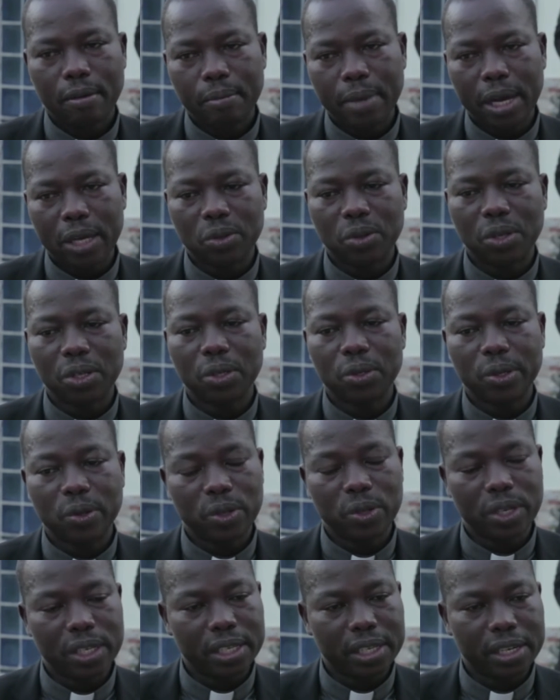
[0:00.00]
by
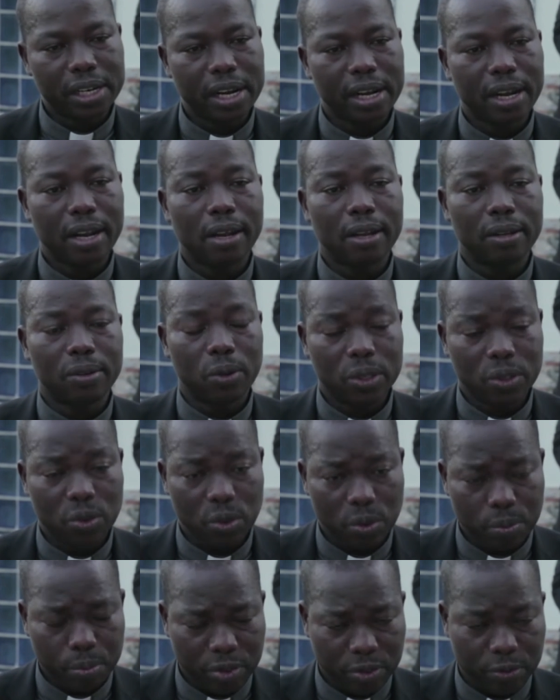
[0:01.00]
2023, it,
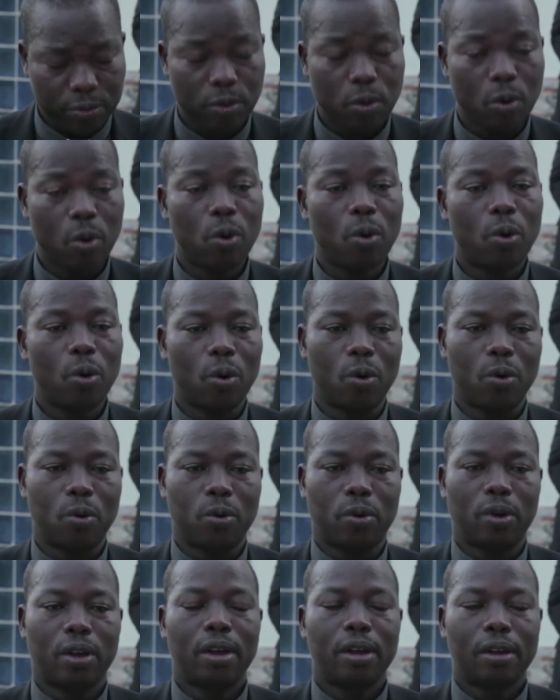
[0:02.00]
eh, before
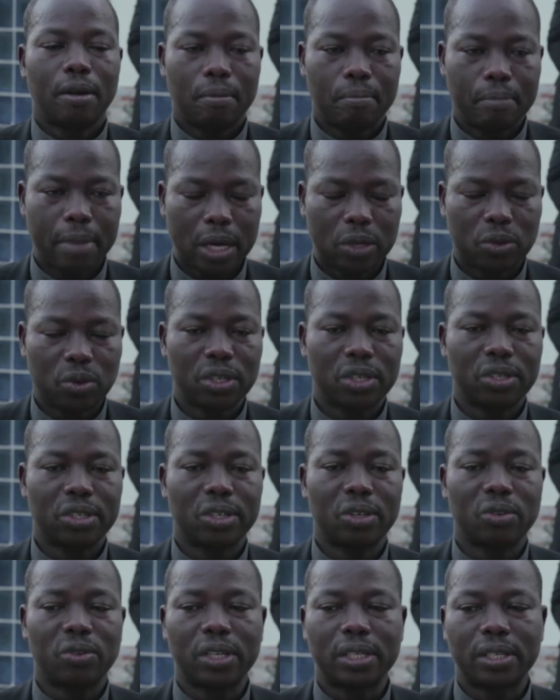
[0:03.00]
or by
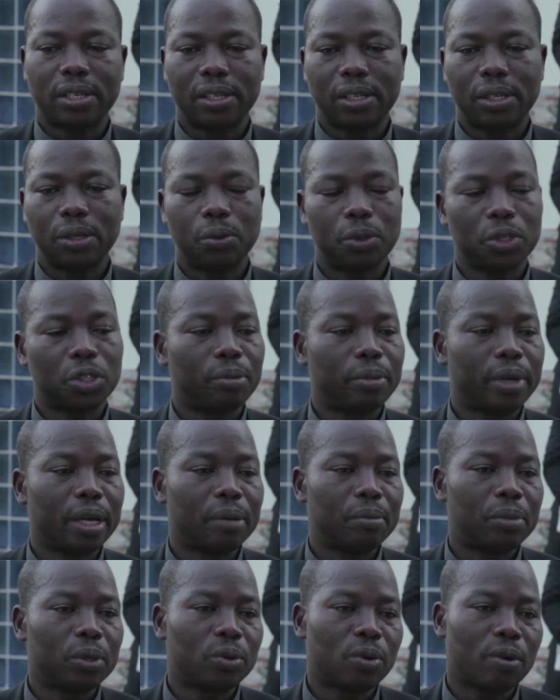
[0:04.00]
2023, we should be
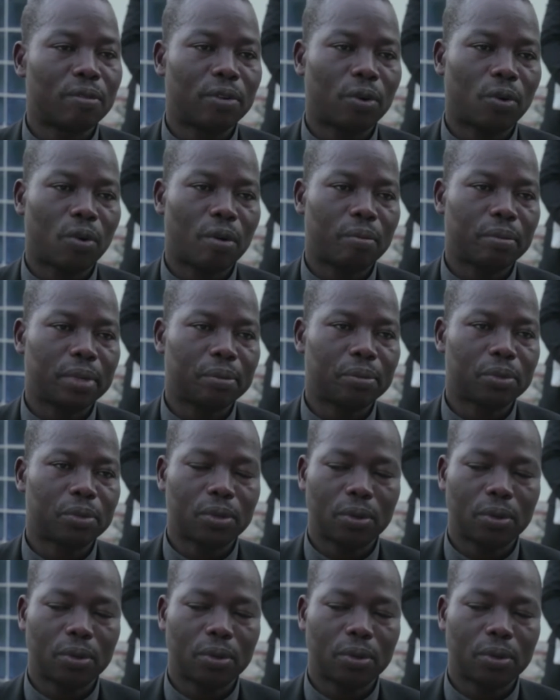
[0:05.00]
able to overcome them.